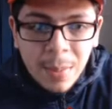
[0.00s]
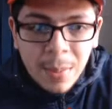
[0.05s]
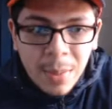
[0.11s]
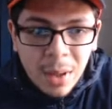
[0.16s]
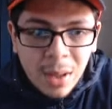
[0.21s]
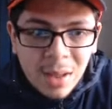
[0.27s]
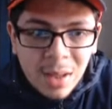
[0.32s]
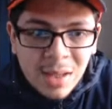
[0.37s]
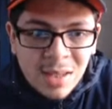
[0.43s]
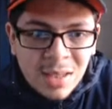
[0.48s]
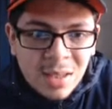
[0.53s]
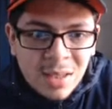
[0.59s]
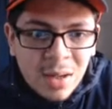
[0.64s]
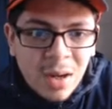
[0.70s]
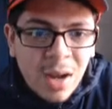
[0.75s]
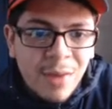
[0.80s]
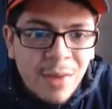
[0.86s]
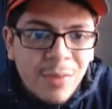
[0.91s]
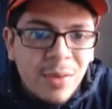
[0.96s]
But let's
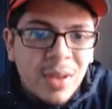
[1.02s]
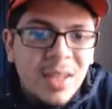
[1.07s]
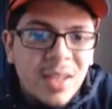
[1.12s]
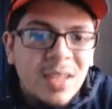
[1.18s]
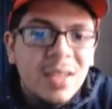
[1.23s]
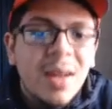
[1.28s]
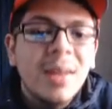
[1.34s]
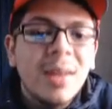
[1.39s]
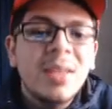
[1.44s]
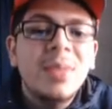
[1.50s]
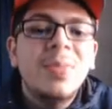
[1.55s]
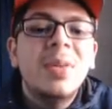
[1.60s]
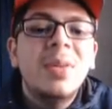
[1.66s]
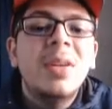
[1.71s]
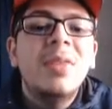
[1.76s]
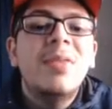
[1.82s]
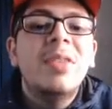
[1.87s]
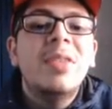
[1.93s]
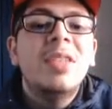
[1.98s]
start off with
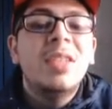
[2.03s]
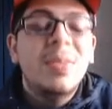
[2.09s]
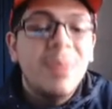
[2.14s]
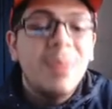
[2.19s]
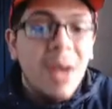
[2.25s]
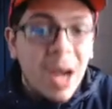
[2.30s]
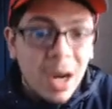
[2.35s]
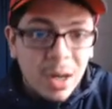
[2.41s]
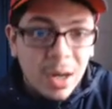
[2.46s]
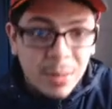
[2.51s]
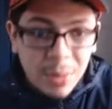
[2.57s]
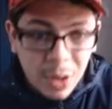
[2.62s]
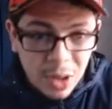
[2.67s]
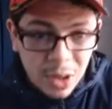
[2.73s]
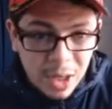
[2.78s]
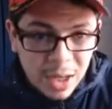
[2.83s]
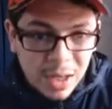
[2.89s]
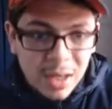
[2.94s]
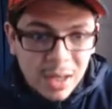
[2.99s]
Salzburg versus Bayern
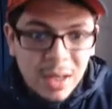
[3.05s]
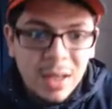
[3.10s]
Munich.